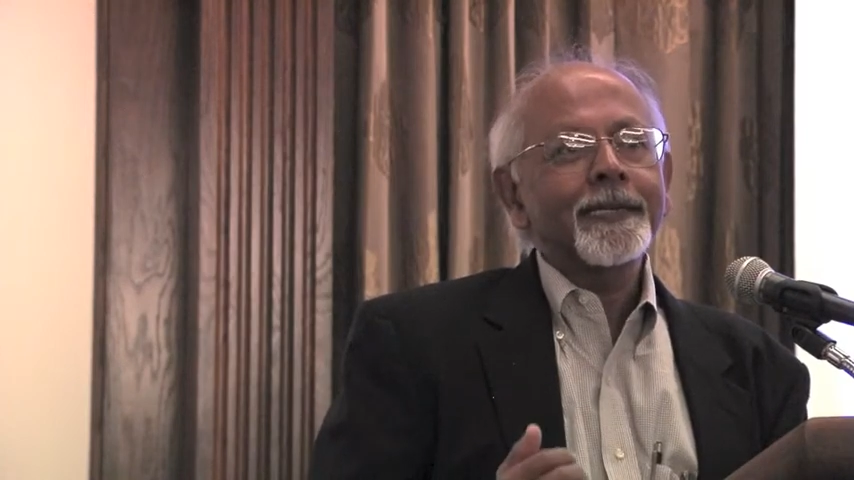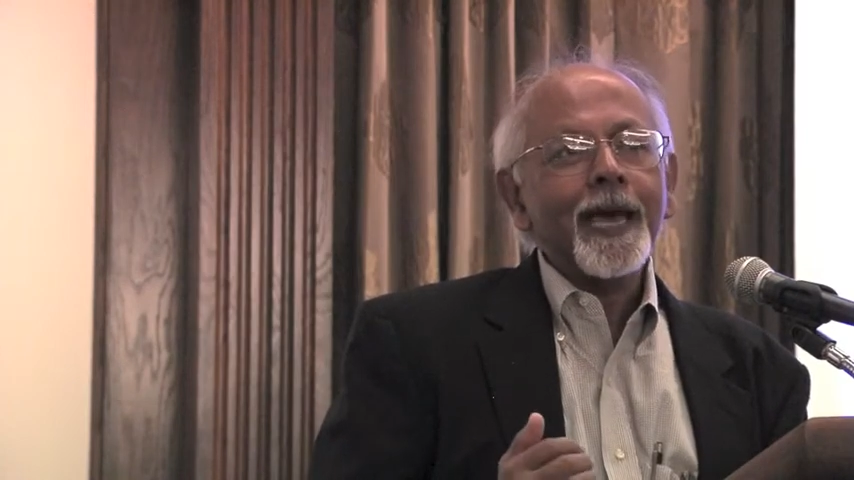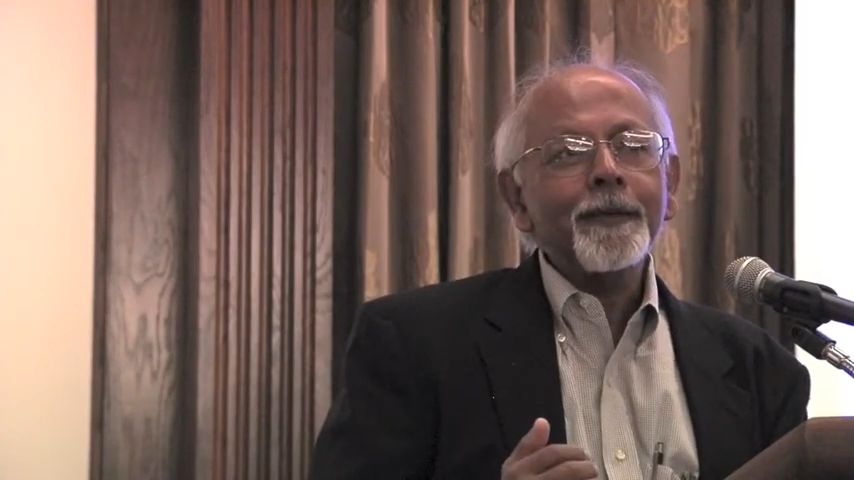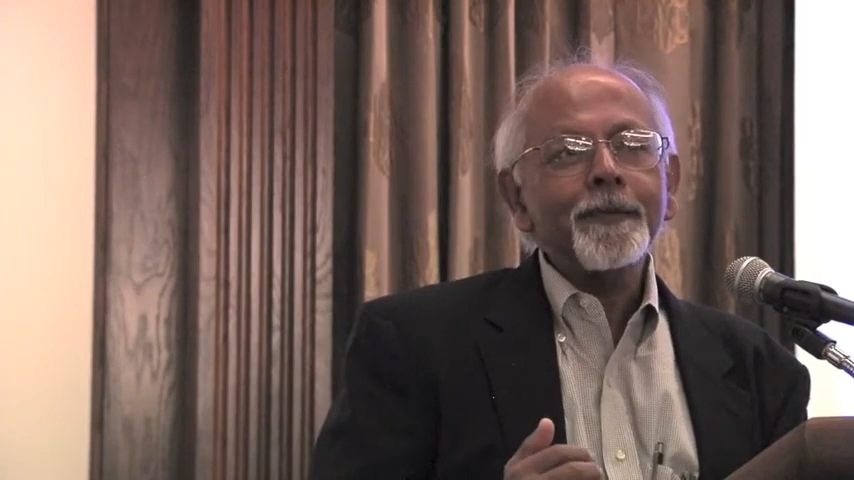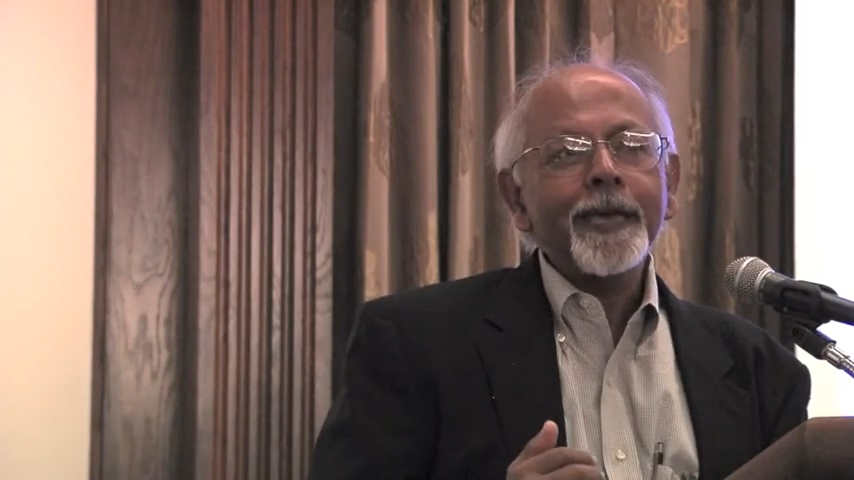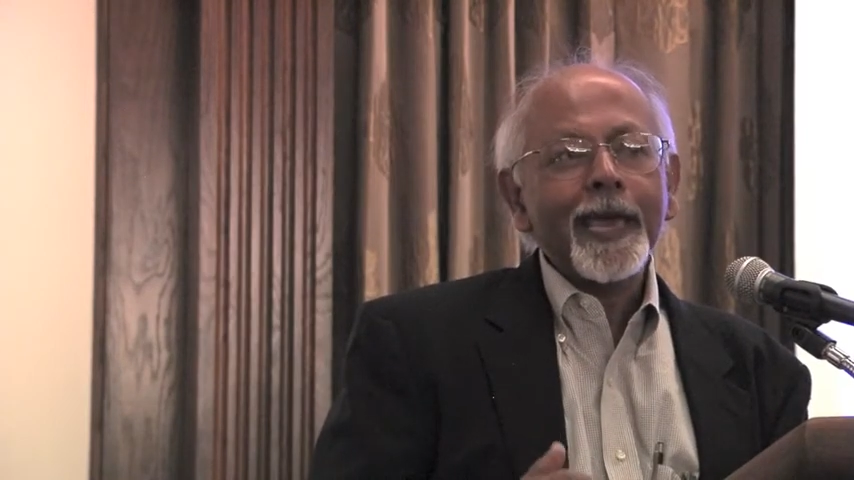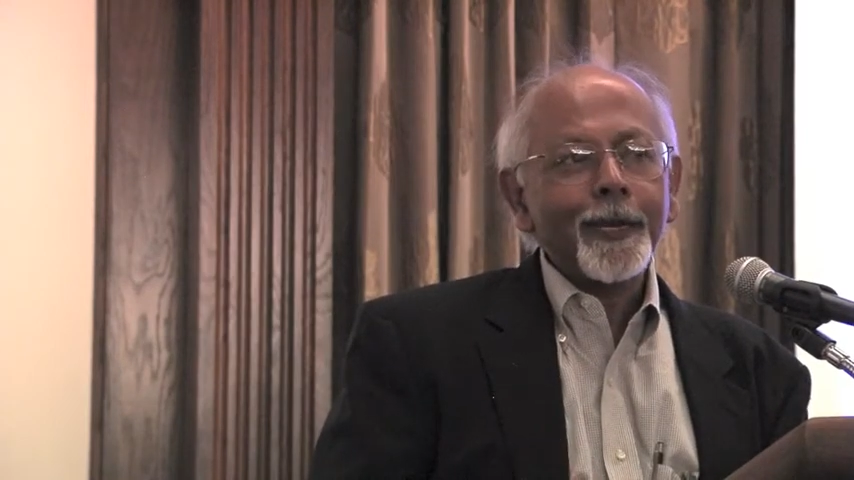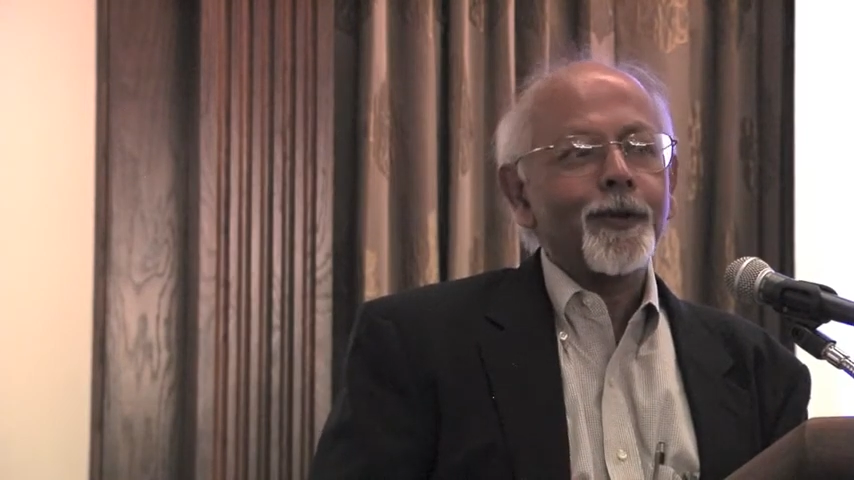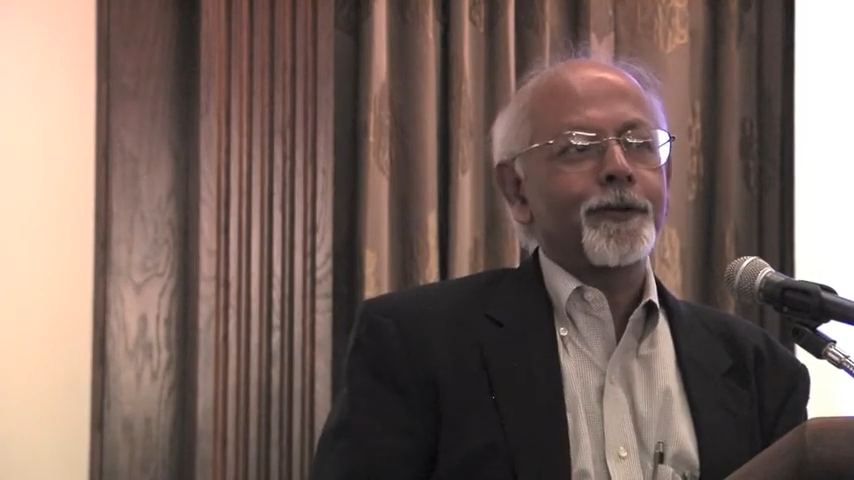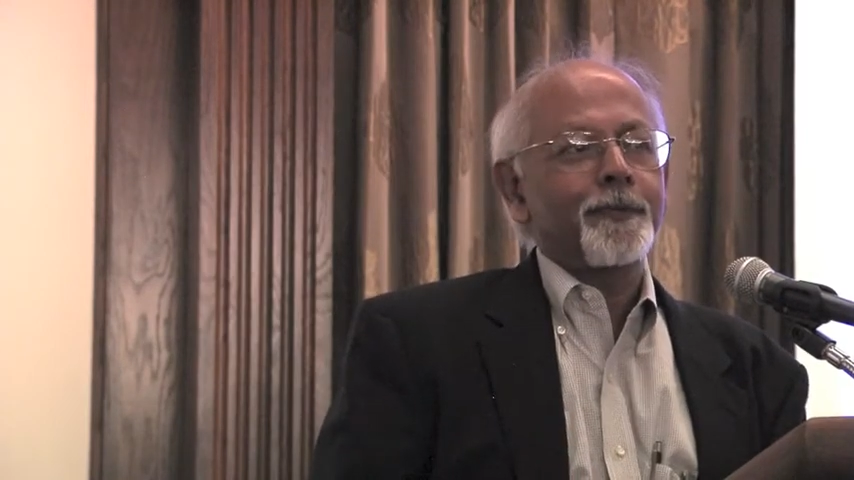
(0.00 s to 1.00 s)
Time
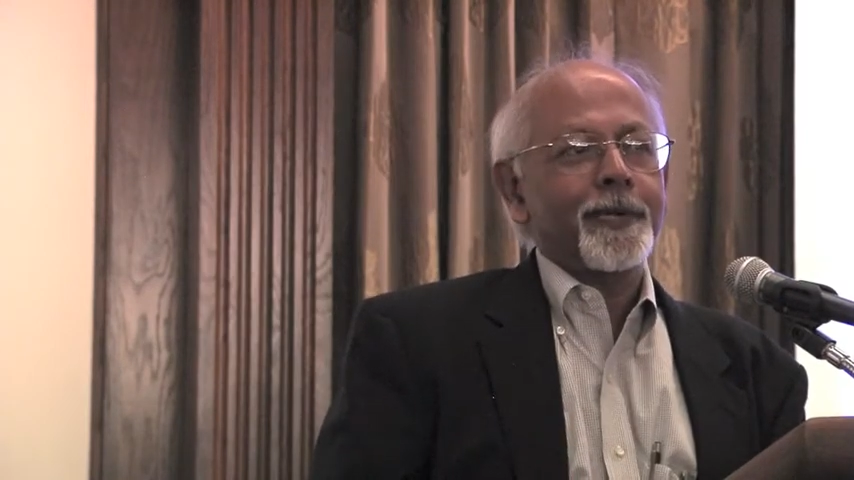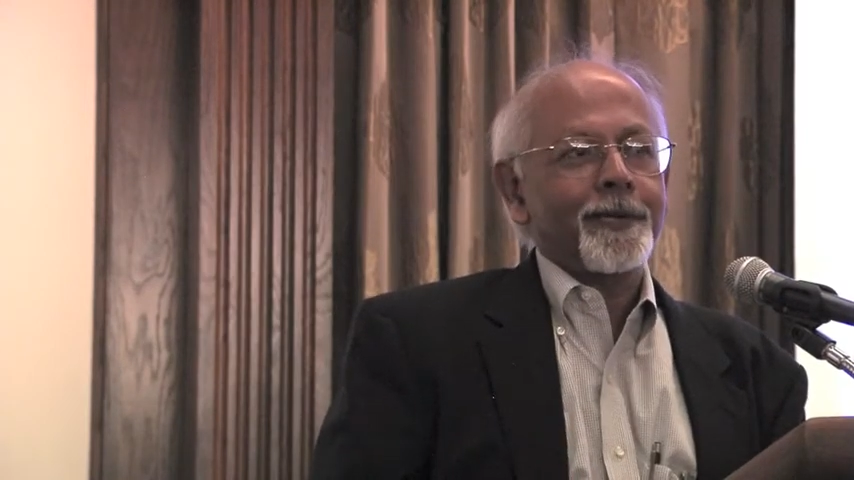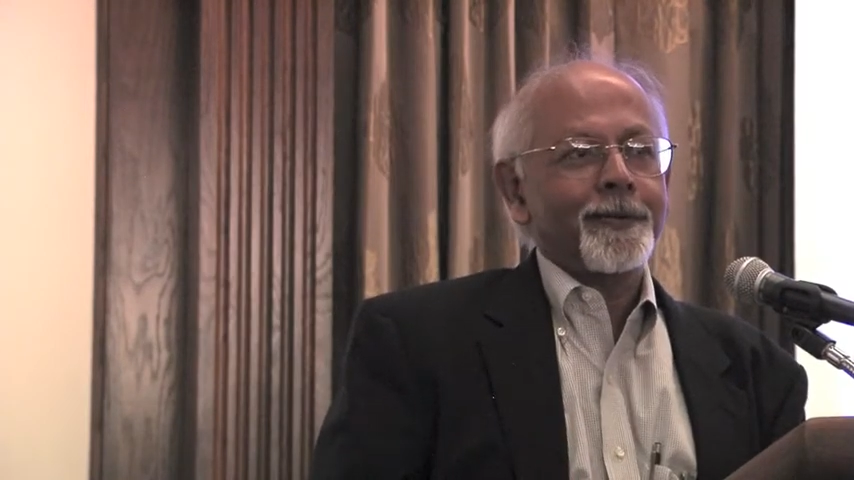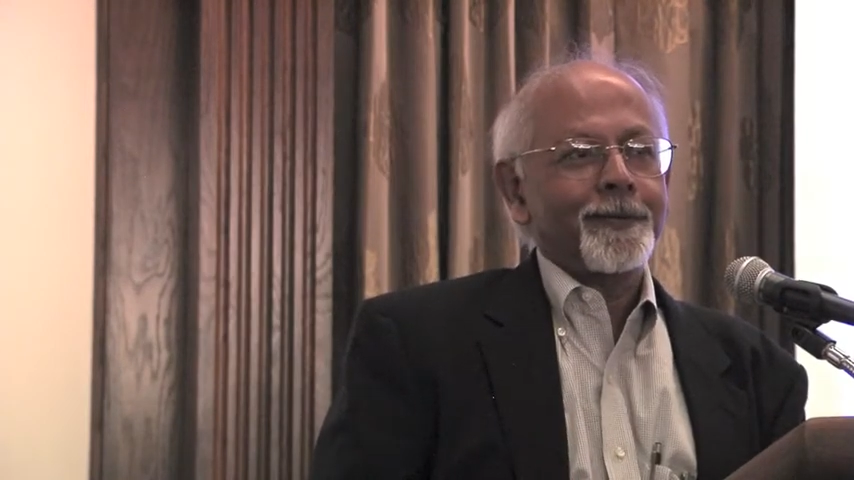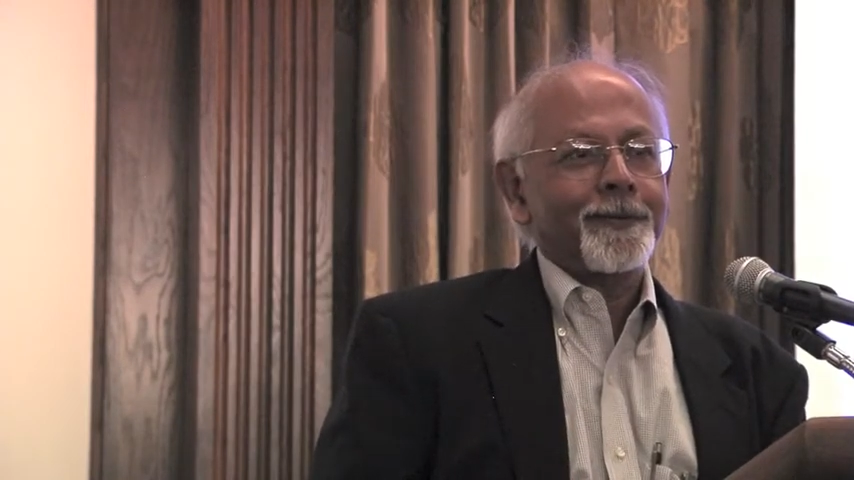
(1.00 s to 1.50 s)
cannot be